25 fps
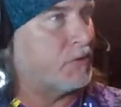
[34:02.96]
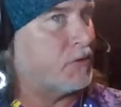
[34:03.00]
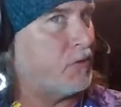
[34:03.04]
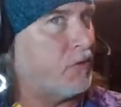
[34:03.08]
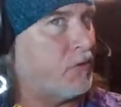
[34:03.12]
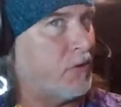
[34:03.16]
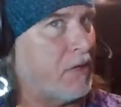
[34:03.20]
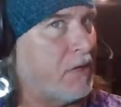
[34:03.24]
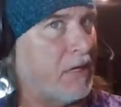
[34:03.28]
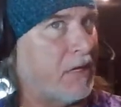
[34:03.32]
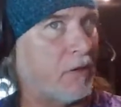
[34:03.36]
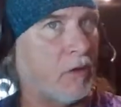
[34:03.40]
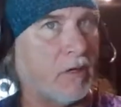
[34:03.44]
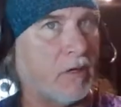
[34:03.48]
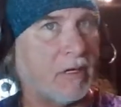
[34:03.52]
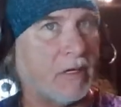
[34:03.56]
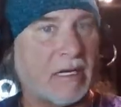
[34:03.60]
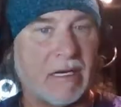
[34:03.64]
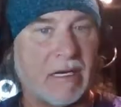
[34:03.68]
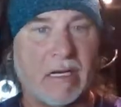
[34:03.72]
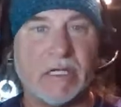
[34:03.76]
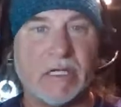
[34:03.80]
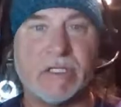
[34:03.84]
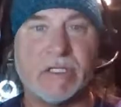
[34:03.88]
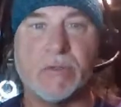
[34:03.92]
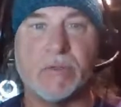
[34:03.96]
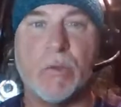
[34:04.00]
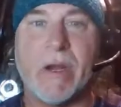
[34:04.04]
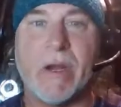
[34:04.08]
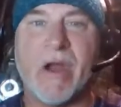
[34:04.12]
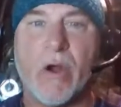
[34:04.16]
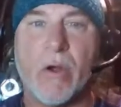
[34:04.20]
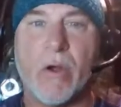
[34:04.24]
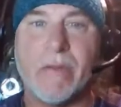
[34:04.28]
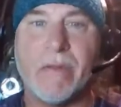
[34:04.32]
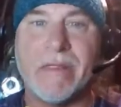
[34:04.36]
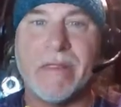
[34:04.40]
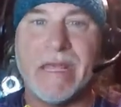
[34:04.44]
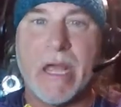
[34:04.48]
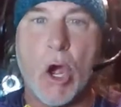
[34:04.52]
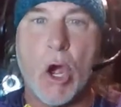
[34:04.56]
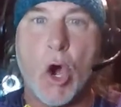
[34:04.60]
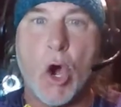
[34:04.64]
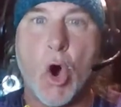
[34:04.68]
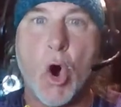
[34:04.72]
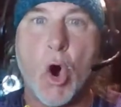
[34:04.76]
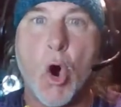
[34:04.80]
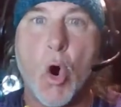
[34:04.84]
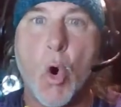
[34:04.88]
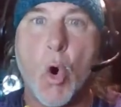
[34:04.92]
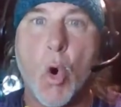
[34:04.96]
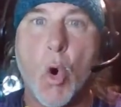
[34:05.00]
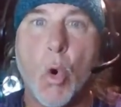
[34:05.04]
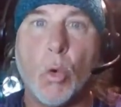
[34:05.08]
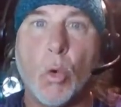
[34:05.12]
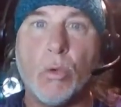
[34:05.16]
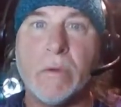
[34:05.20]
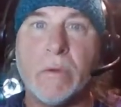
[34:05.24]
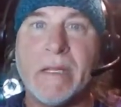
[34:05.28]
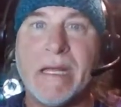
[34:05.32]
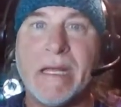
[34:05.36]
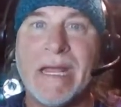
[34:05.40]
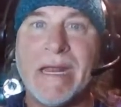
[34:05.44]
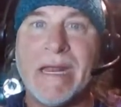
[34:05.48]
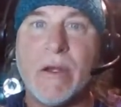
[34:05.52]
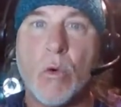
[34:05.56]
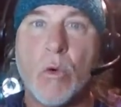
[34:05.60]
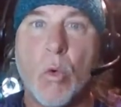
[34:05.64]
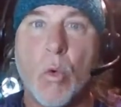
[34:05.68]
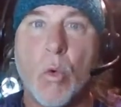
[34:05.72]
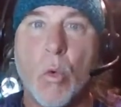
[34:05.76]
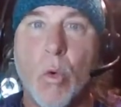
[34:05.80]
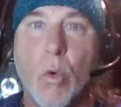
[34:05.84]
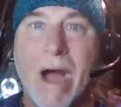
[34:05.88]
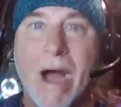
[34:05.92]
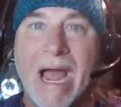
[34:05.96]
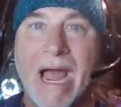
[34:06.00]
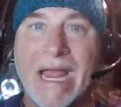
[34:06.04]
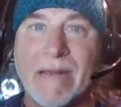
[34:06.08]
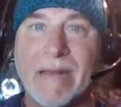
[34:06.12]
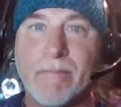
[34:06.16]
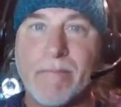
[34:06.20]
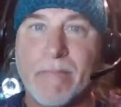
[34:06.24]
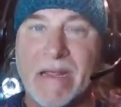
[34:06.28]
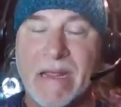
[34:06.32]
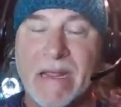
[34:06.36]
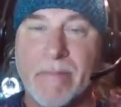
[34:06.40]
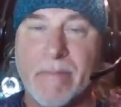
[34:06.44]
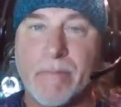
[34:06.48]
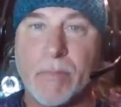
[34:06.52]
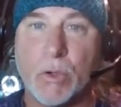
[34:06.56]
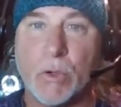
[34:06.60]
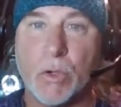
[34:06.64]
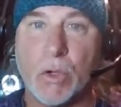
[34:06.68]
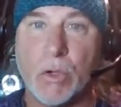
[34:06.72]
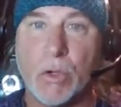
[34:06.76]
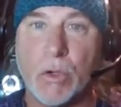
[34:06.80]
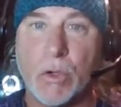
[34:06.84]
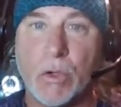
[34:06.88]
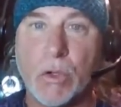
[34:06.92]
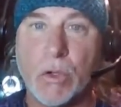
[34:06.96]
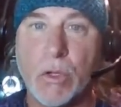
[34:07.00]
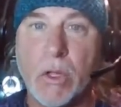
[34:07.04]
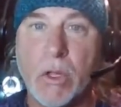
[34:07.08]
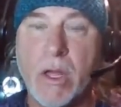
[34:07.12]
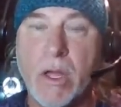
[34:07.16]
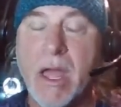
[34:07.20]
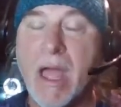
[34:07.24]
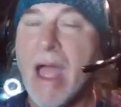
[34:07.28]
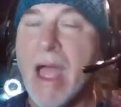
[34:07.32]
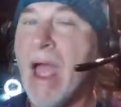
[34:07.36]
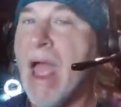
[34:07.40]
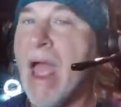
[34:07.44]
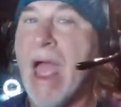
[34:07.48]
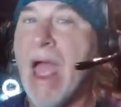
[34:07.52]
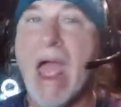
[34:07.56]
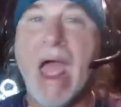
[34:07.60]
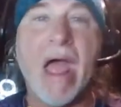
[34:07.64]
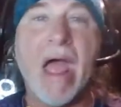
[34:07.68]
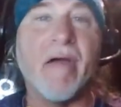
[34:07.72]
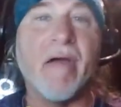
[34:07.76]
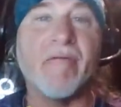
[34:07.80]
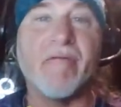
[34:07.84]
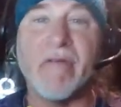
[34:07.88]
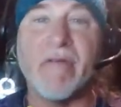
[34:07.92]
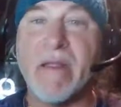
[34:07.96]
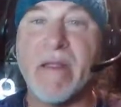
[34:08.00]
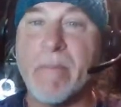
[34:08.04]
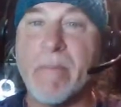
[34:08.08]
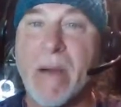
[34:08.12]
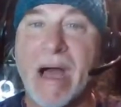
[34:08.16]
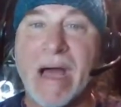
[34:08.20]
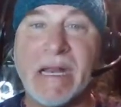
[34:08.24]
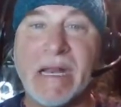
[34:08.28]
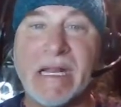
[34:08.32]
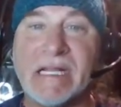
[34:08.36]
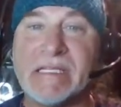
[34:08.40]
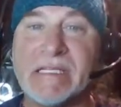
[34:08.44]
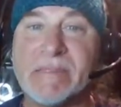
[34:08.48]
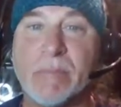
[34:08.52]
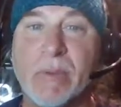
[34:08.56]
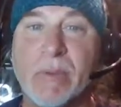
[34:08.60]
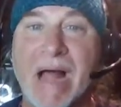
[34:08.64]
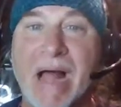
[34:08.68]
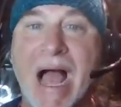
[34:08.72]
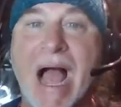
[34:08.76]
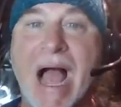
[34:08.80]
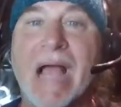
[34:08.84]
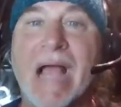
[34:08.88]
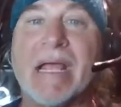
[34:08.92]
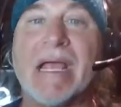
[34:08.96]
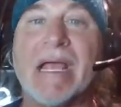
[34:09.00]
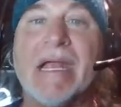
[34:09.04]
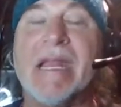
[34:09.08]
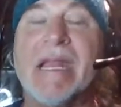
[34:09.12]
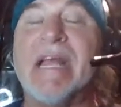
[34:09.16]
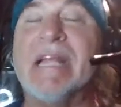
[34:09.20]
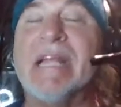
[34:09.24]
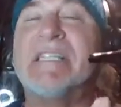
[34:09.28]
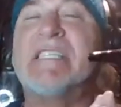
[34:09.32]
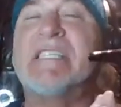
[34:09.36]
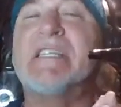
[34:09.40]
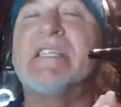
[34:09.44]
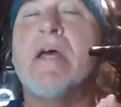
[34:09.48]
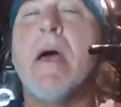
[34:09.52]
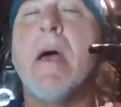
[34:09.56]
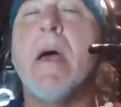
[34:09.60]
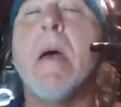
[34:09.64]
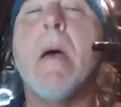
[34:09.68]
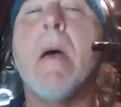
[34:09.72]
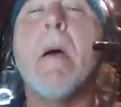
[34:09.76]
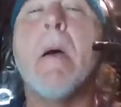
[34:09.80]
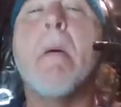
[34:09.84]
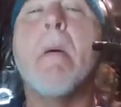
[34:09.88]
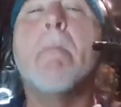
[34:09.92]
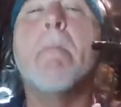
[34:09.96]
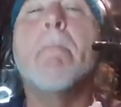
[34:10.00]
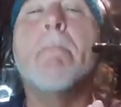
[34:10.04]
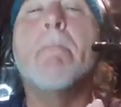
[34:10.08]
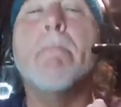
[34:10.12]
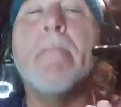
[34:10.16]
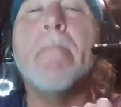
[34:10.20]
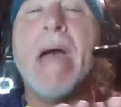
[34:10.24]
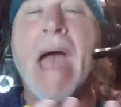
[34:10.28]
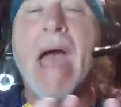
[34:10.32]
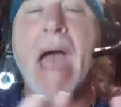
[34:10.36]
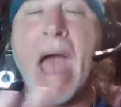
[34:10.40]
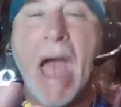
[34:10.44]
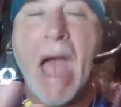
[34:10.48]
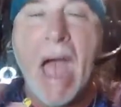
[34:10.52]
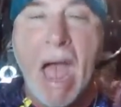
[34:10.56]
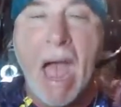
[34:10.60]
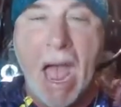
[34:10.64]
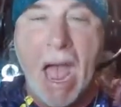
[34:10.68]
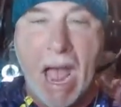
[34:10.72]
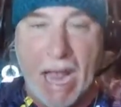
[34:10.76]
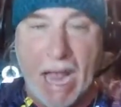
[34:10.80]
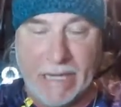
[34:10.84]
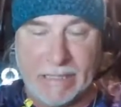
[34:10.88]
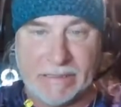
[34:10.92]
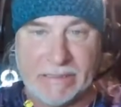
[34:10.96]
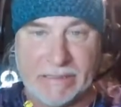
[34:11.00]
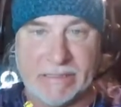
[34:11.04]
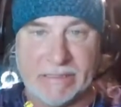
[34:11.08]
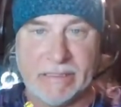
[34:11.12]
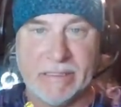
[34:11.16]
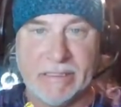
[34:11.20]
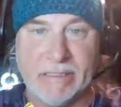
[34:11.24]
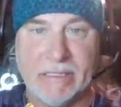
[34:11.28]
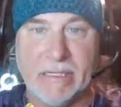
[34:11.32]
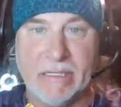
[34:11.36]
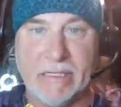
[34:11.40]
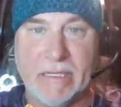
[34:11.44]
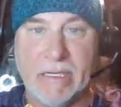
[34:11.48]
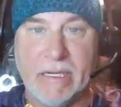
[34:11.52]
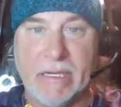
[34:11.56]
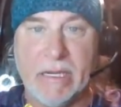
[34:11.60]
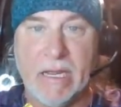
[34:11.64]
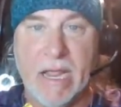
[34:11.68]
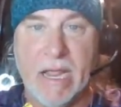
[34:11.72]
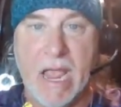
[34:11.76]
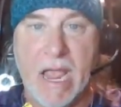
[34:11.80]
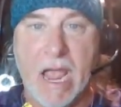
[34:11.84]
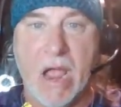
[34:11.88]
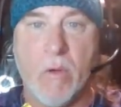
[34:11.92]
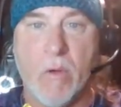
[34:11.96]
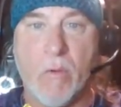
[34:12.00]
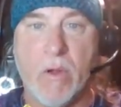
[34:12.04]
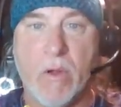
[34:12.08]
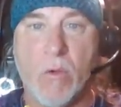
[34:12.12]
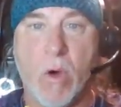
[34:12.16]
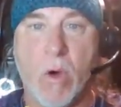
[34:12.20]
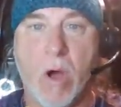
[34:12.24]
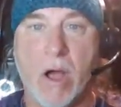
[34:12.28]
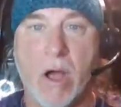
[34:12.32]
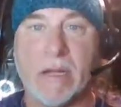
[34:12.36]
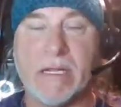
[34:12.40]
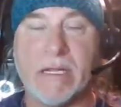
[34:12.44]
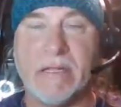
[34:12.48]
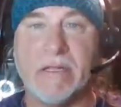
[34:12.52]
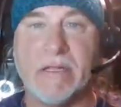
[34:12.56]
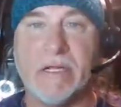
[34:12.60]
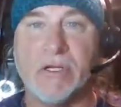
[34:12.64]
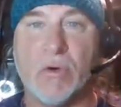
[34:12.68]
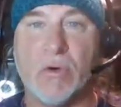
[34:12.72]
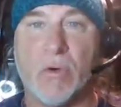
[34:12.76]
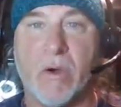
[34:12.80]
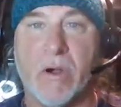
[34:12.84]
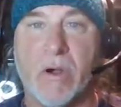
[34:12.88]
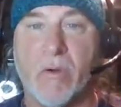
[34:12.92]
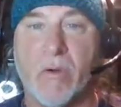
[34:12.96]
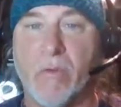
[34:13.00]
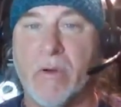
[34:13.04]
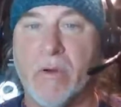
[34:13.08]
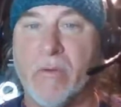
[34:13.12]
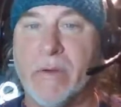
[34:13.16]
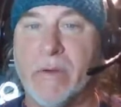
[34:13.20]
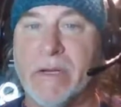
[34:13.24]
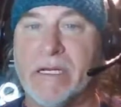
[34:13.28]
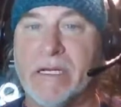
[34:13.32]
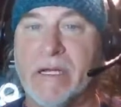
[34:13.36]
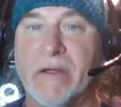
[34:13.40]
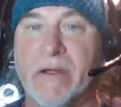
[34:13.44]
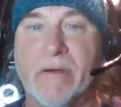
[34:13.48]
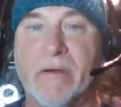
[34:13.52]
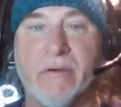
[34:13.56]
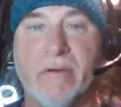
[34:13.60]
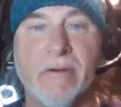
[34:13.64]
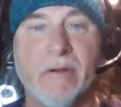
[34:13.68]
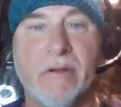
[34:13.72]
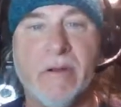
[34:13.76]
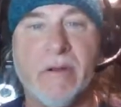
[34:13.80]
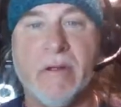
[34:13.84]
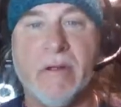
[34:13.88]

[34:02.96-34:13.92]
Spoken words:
turn and look at us. We are the only white people. Everybody's black and it's packed. And we walk in the door and when we do,